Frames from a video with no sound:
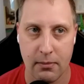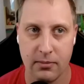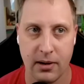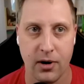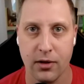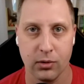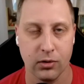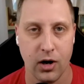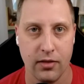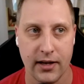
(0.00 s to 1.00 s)
and my
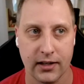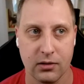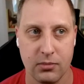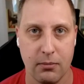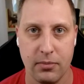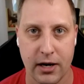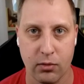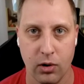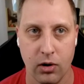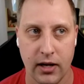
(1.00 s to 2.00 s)
mother-in-law that I get to be on
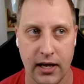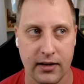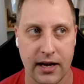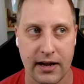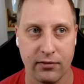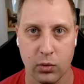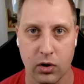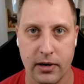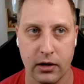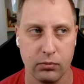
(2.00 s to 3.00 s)
payroll and not have to worry
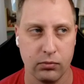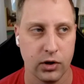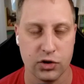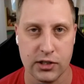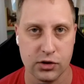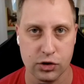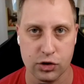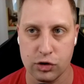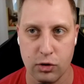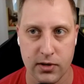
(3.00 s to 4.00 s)
about chasing a
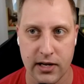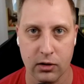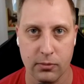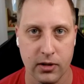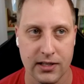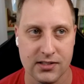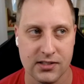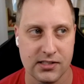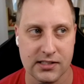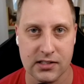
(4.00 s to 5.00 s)
stupid dollar bill at
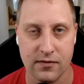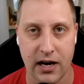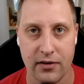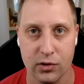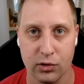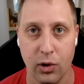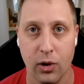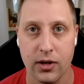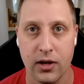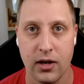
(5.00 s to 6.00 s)
65 years old.